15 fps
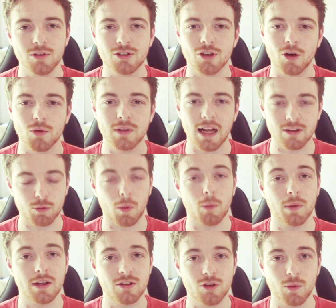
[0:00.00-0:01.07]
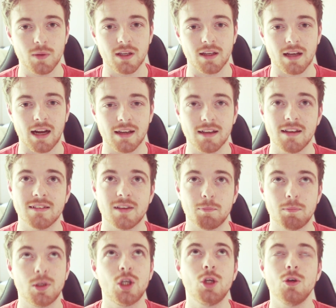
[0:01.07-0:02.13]
So that's what we're doing, and it is a
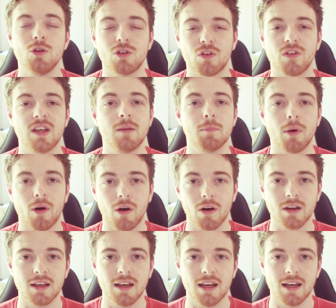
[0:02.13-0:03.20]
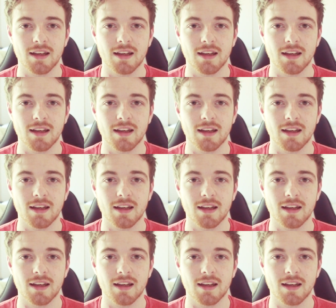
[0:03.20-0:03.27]
huge theme park.